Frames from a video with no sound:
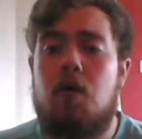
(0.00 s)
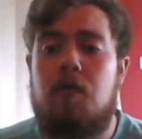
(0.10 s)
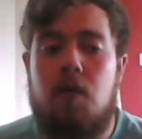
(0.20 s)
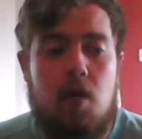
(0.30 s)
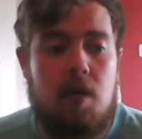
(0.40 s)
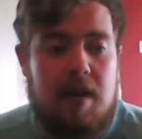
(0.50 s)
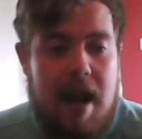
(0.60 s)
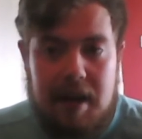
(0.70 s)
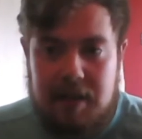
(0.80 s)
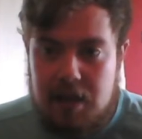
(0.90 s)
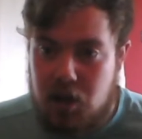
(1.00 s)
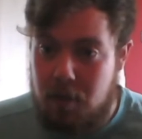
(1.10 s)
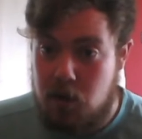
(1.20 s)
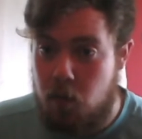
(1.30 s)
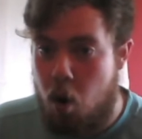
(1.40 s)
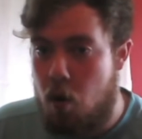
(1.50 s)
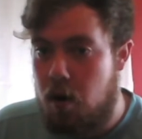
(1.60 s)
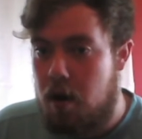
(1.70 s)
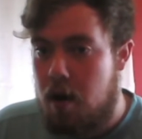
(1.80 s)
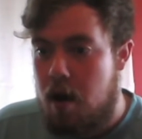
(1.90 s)
for the NXT Championship
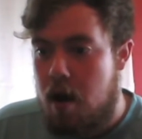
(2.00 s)
on